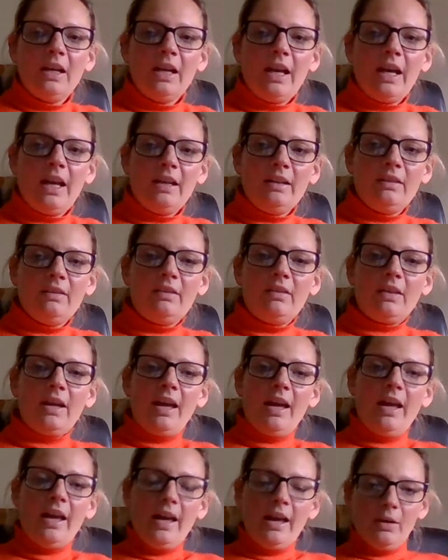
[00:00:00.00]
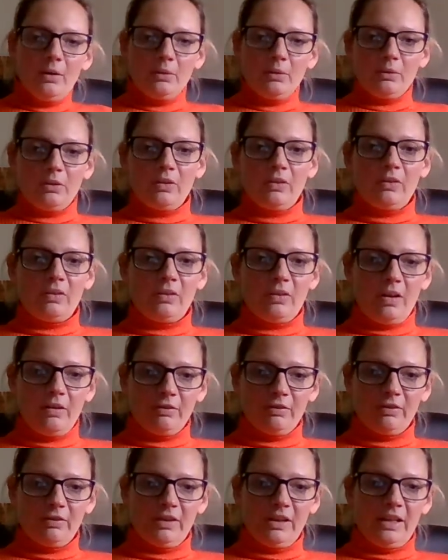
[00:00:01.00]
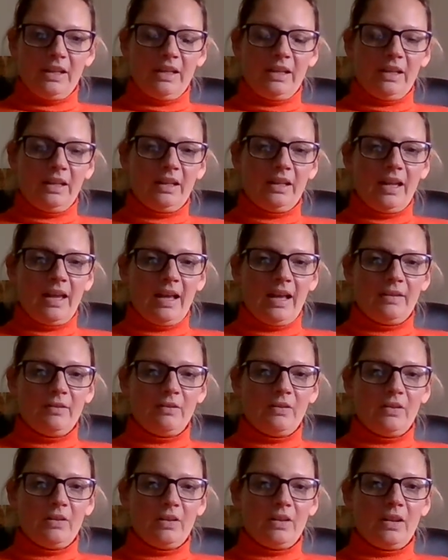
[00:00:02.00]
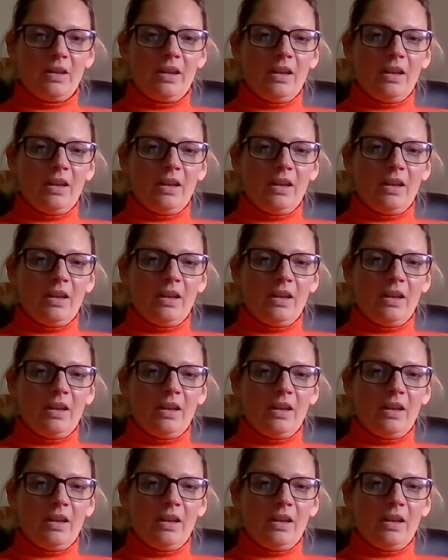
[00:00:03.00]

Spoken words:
and how does suffering and